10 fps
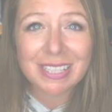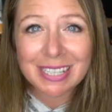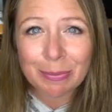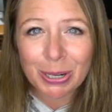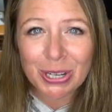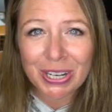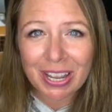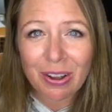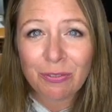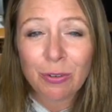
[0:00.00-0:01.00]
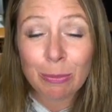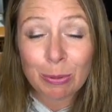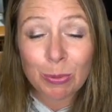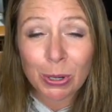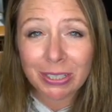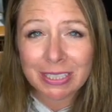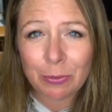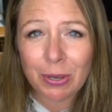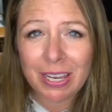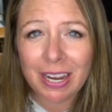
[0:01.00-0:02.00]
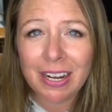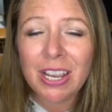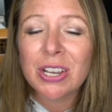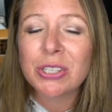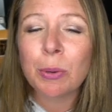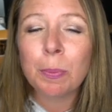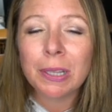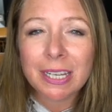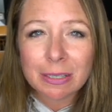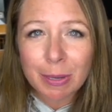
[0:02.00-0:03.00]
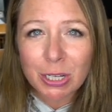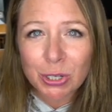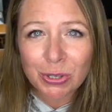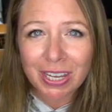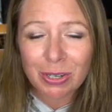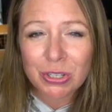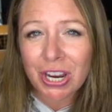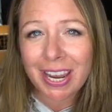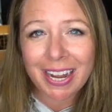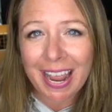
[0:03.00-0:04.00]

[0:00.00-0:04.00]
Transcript: a summer cookout for Memorial Day weekend, so please make sure that you check it